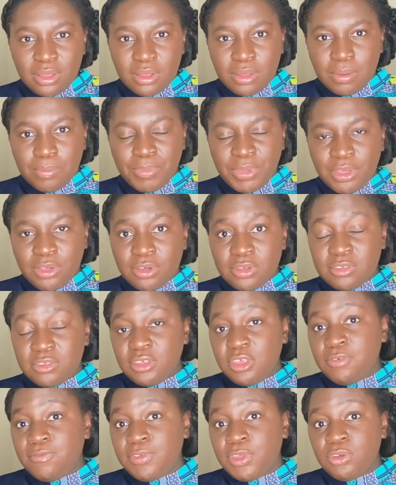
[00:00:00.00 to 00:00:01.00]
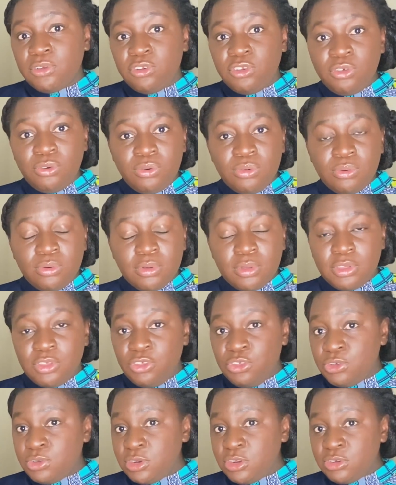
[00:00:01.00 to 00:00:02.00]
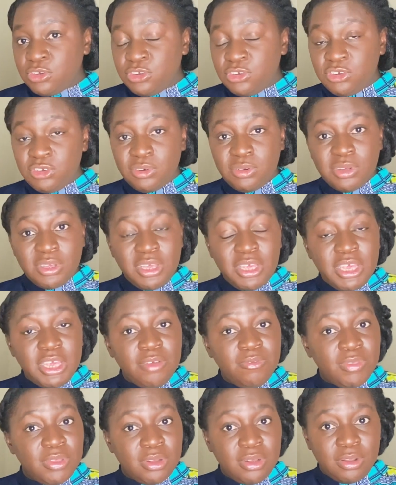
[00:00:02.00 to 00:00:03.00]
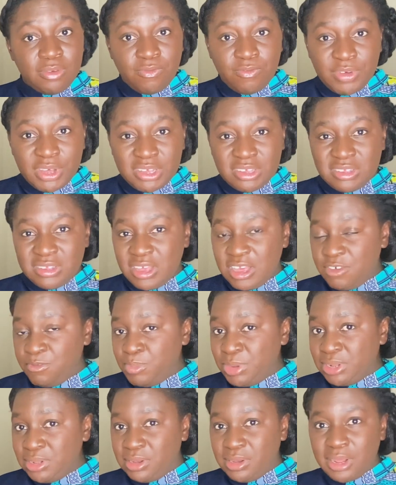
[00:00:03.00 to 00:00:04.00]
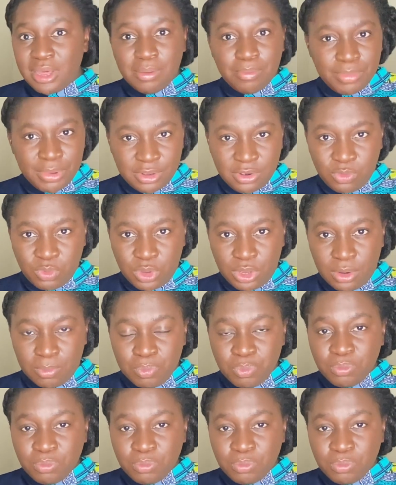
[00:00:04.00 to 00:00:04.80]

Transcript: because if you do, you're not sure if the device have been tampered with.